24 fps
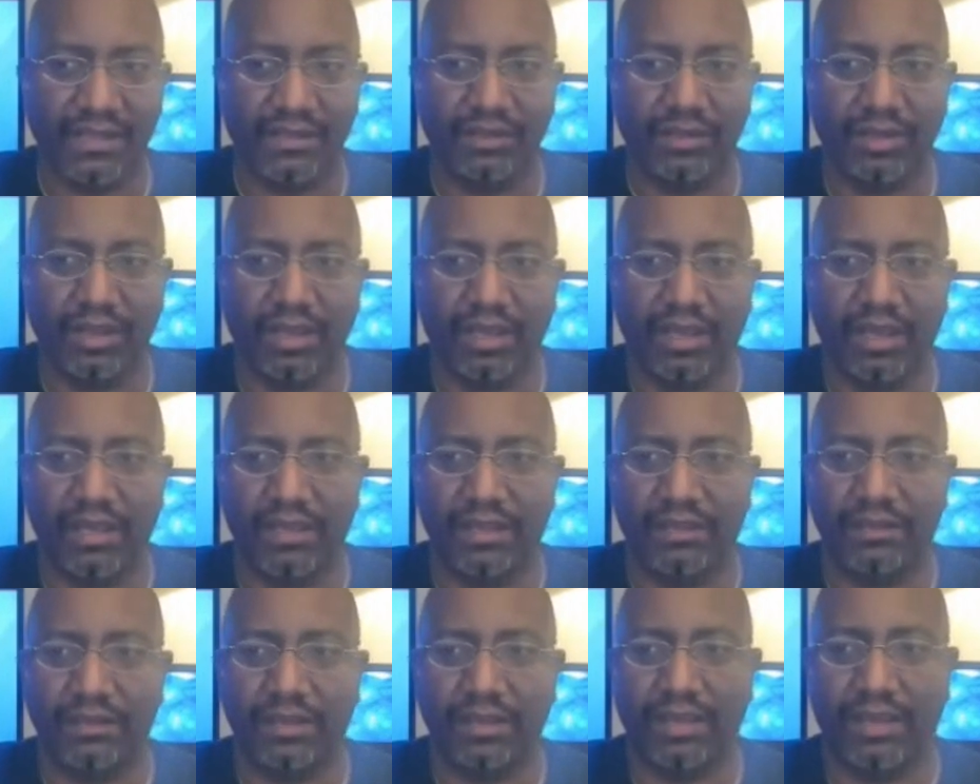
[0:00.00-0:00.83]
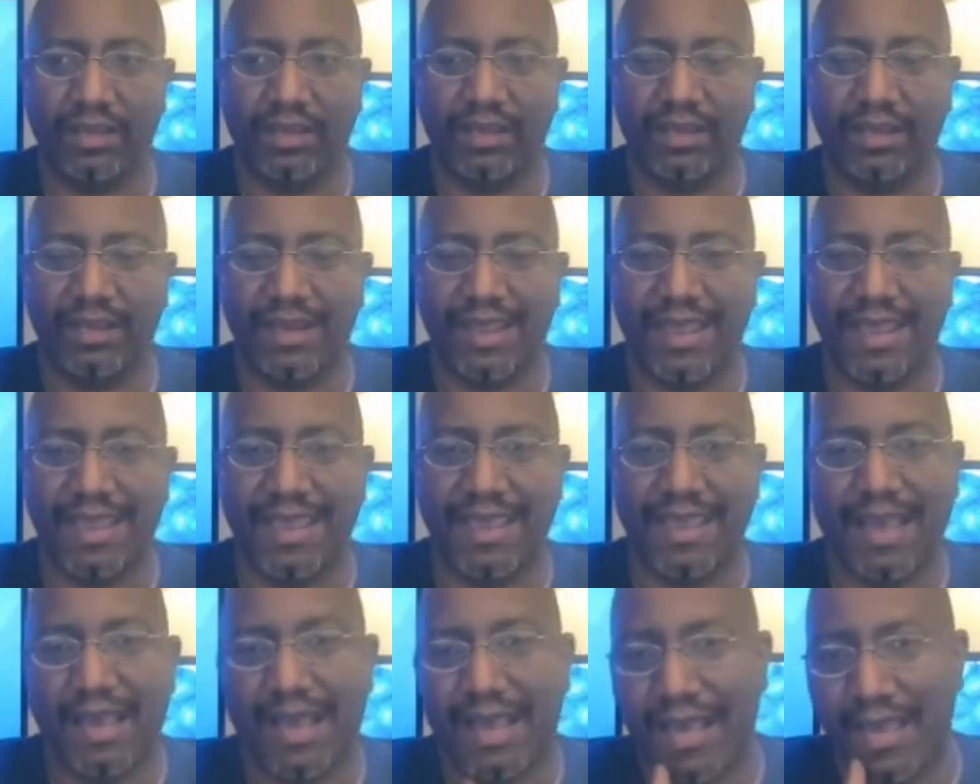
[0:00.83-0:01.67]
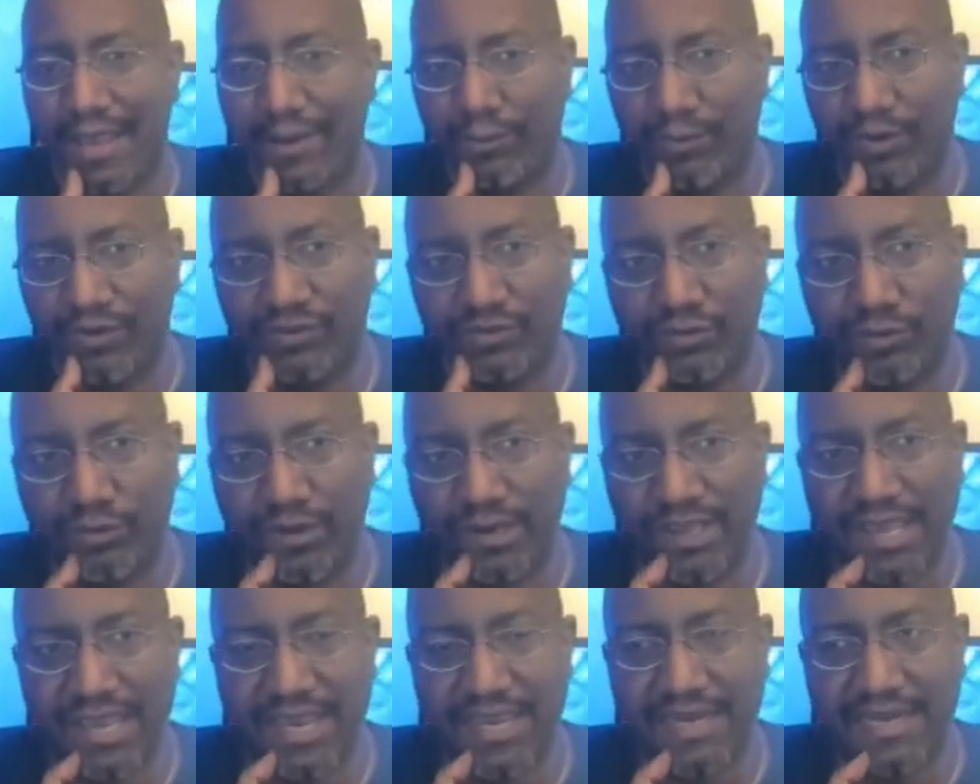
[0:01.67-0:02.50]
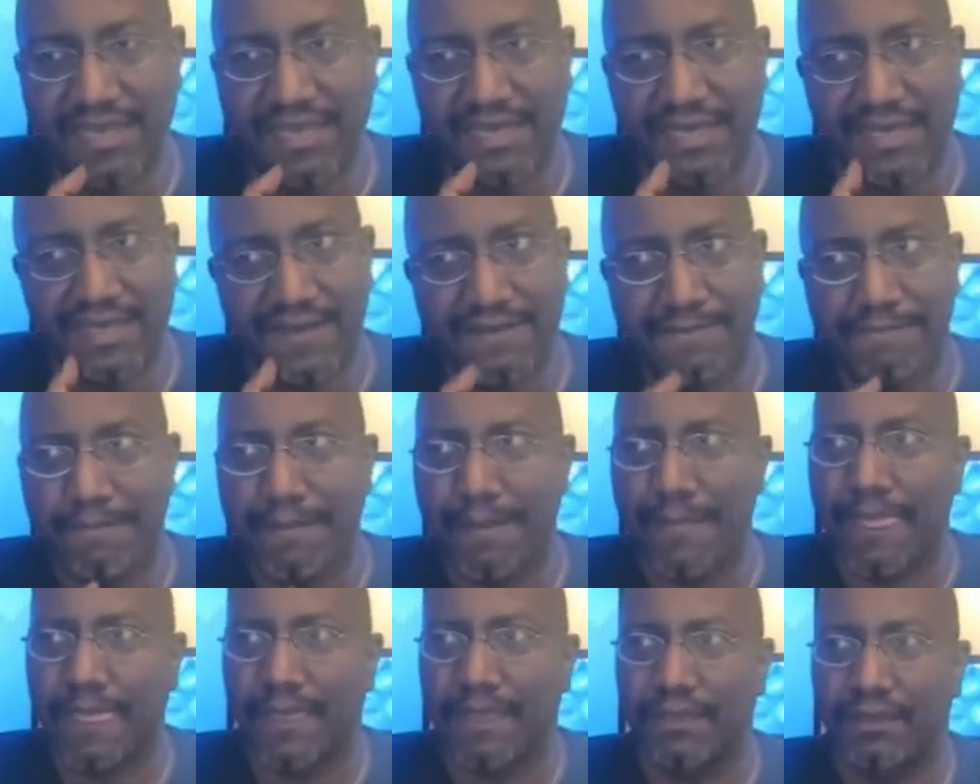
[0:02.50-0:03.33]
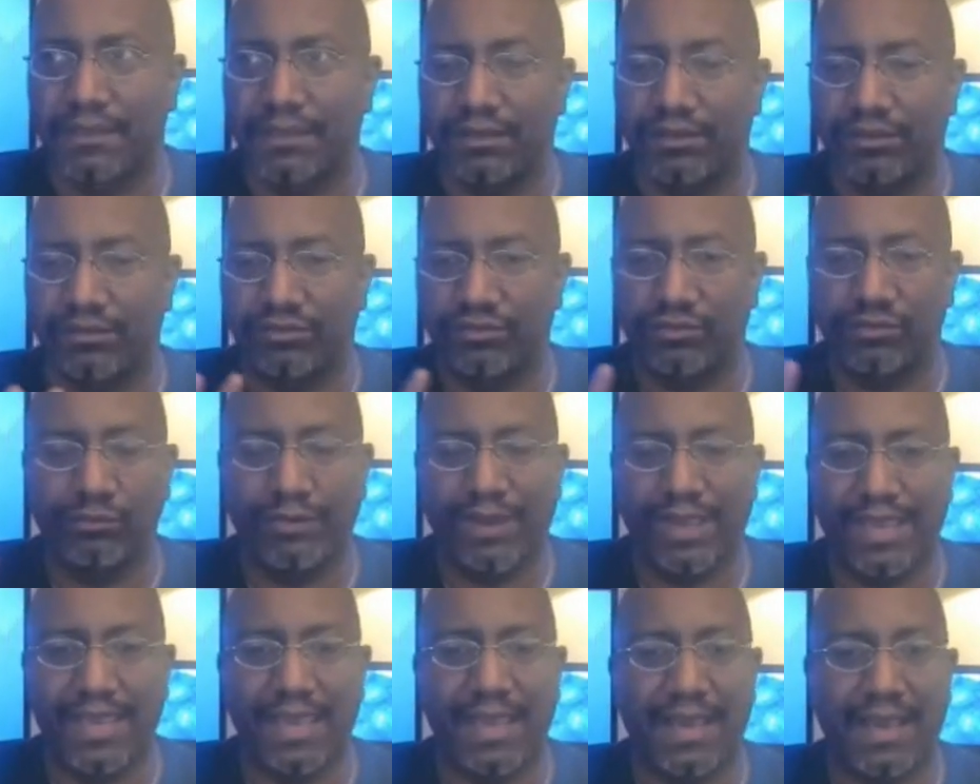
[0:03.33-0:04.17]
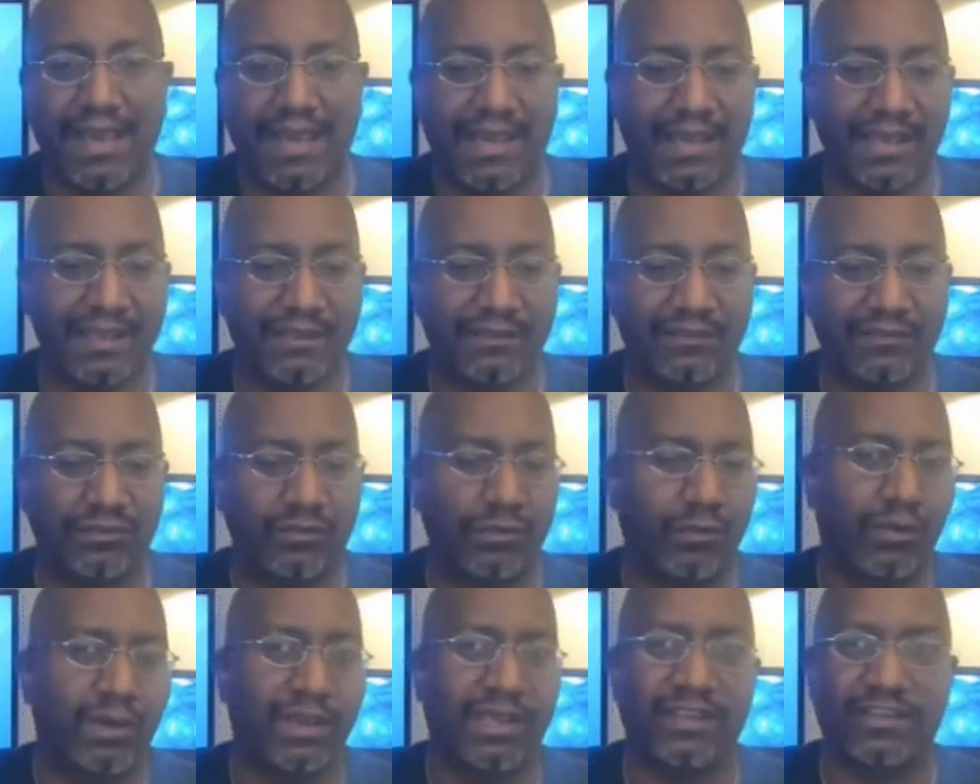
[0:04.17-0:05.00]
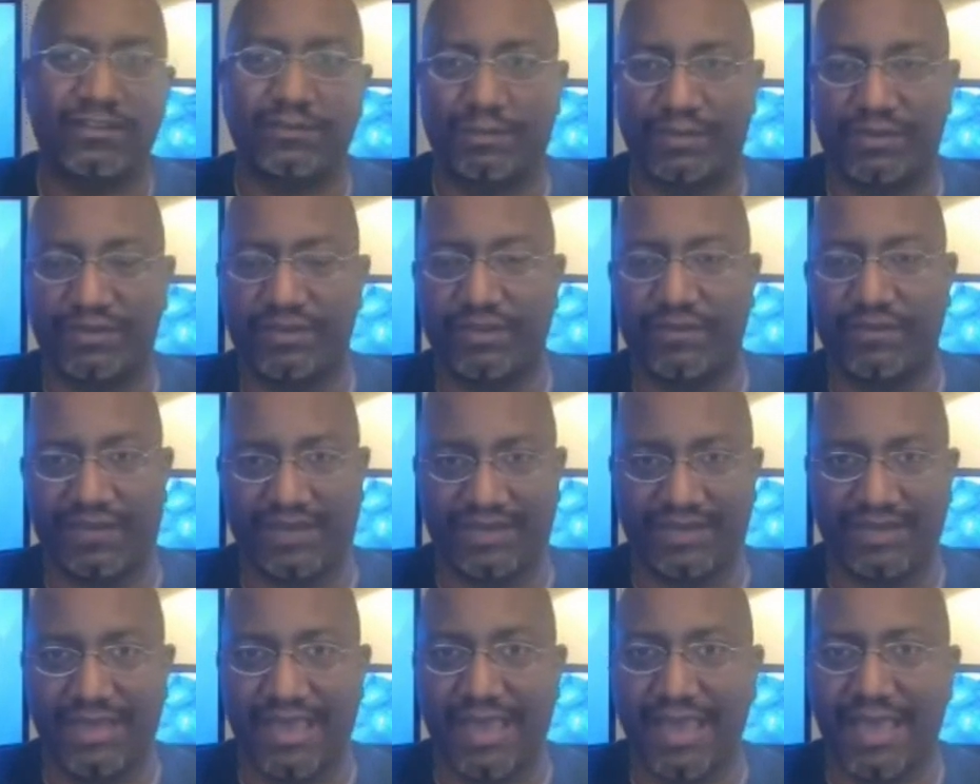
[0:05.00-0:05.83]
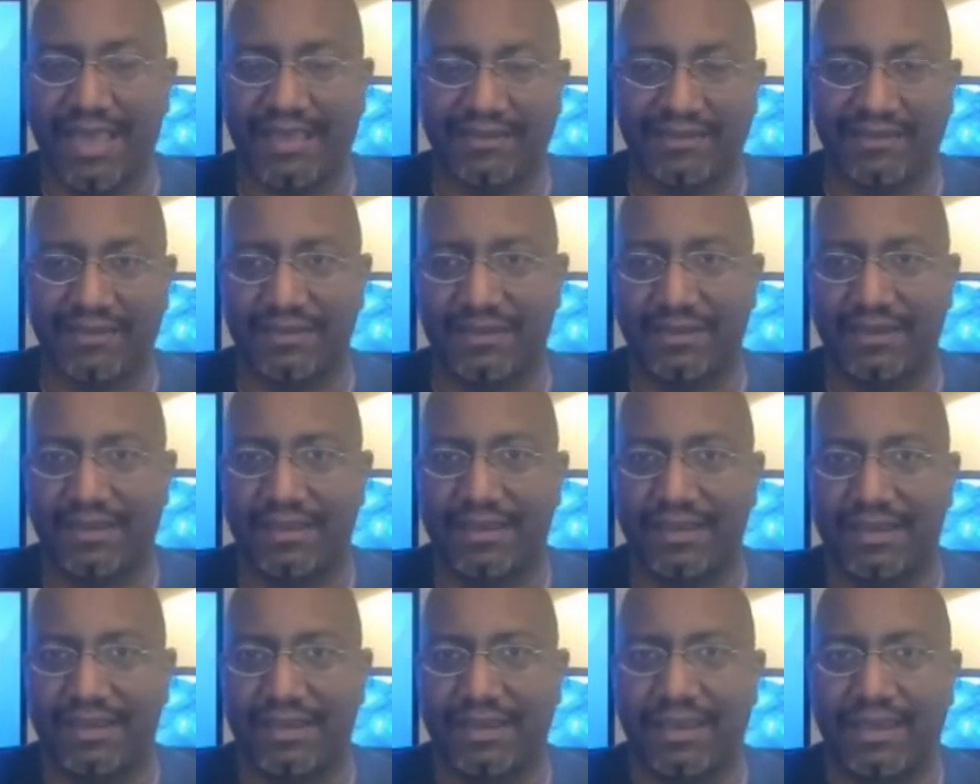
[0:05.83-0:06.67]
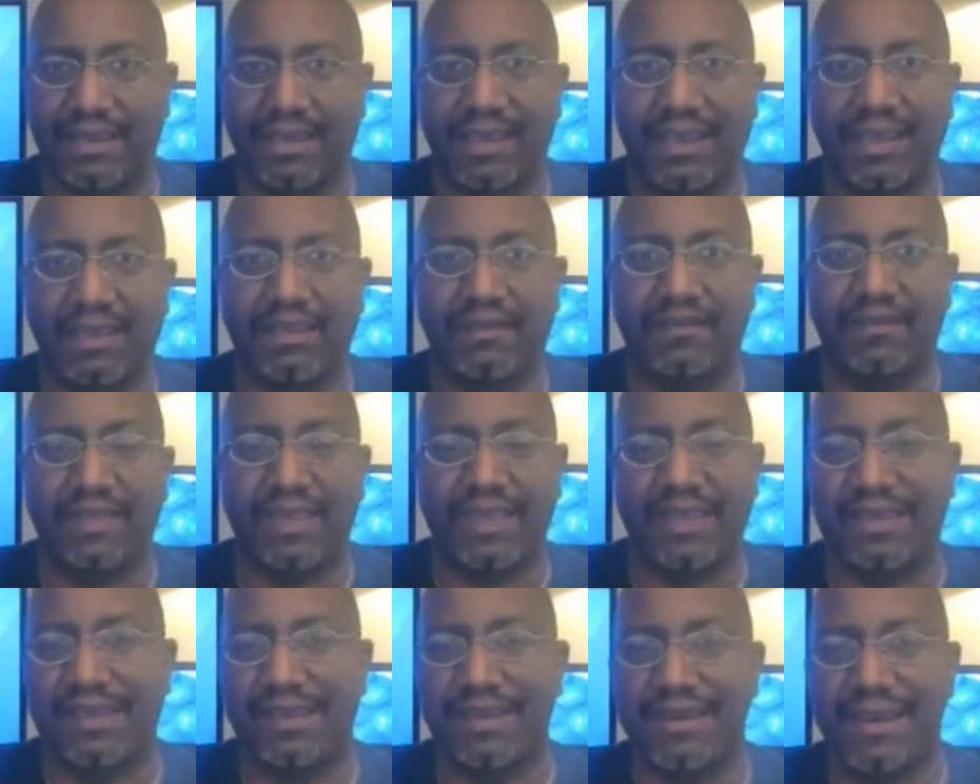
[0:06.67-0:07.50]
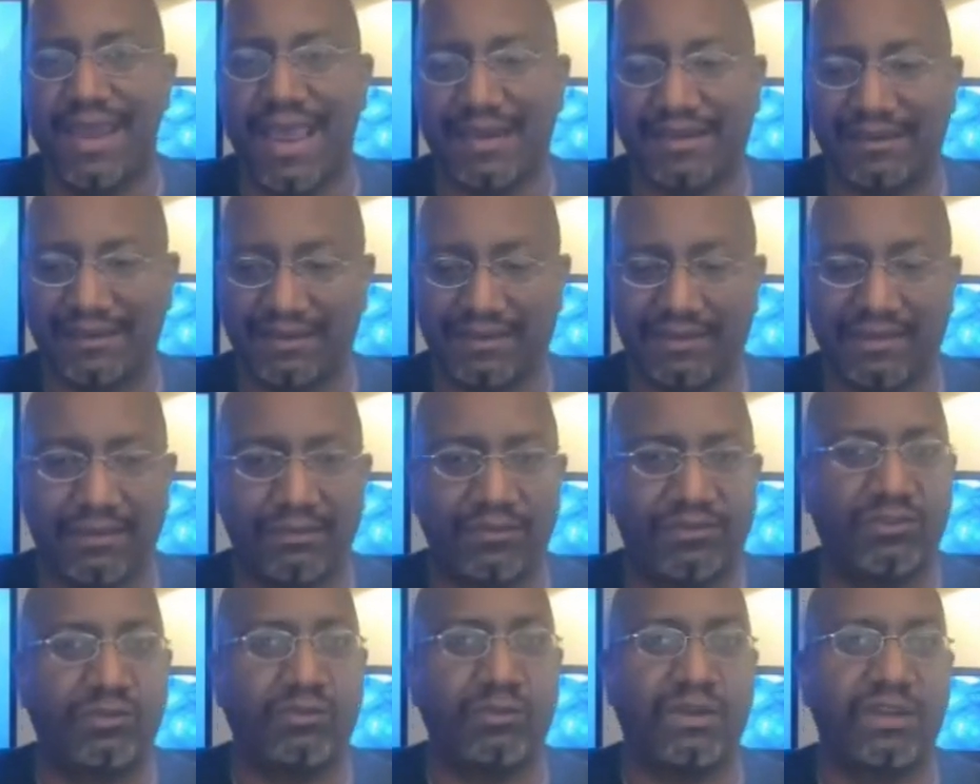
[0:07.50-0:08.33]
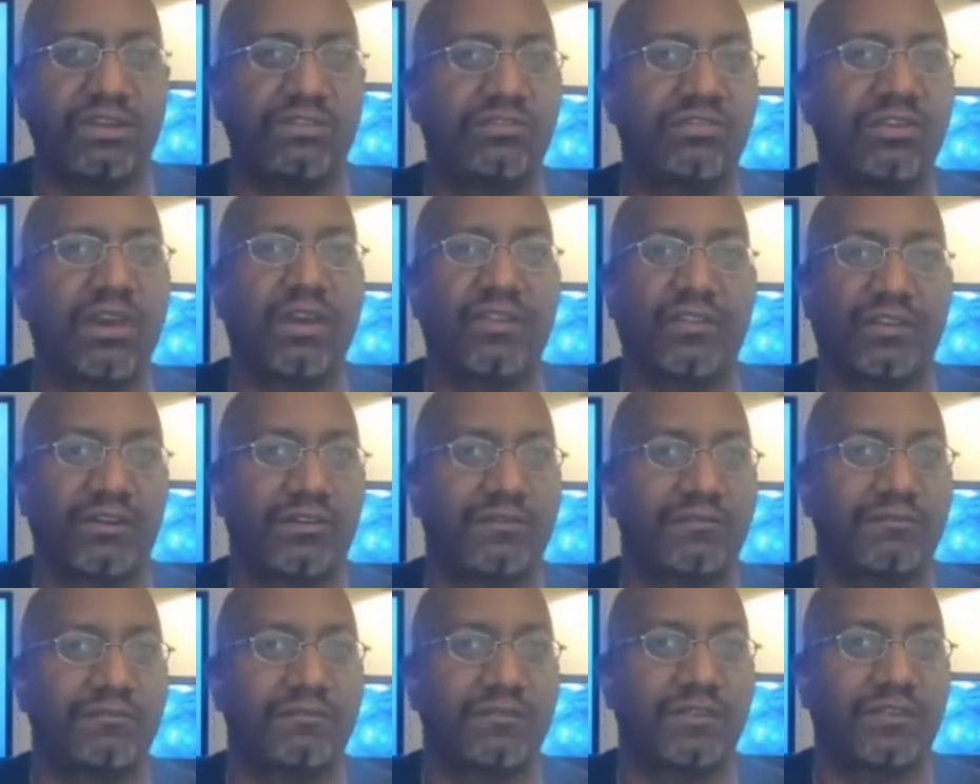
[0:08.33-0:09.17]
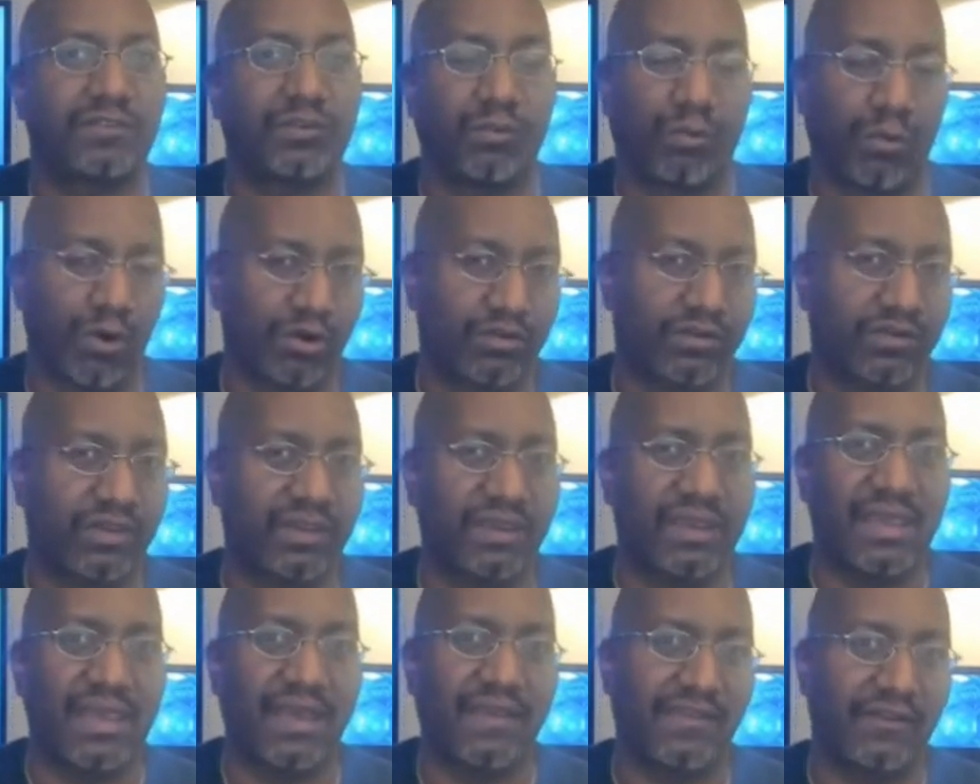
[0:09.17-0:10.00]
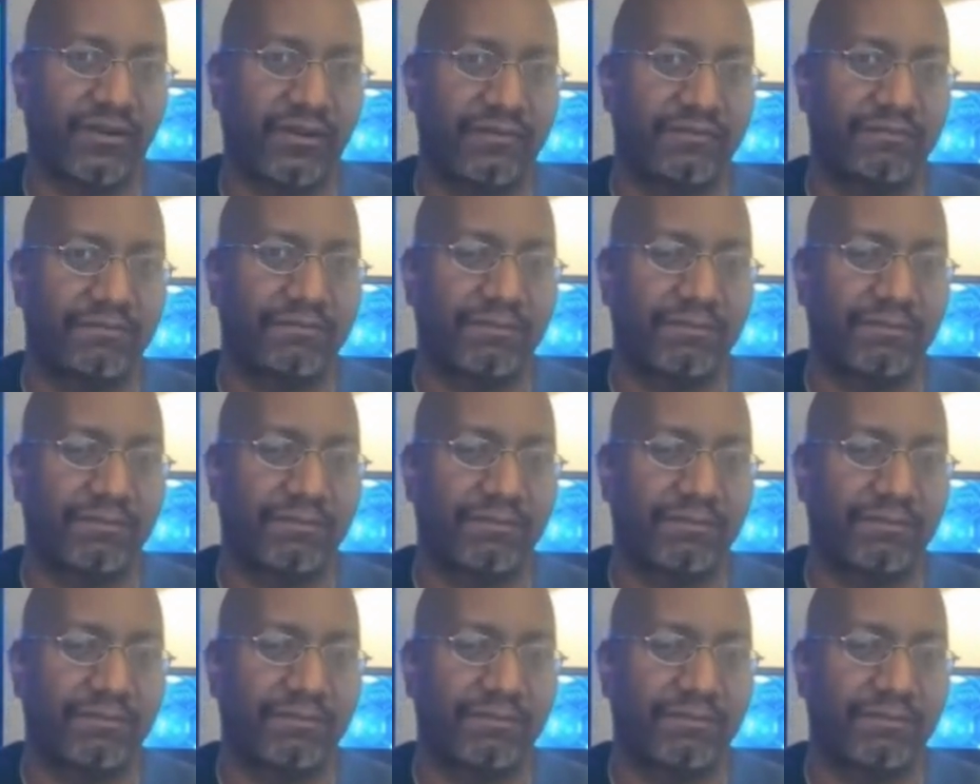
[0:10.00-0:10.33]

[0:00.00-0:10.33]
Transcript: An AI was created, two AIs doing a specific task, and they connected them to each other to work together.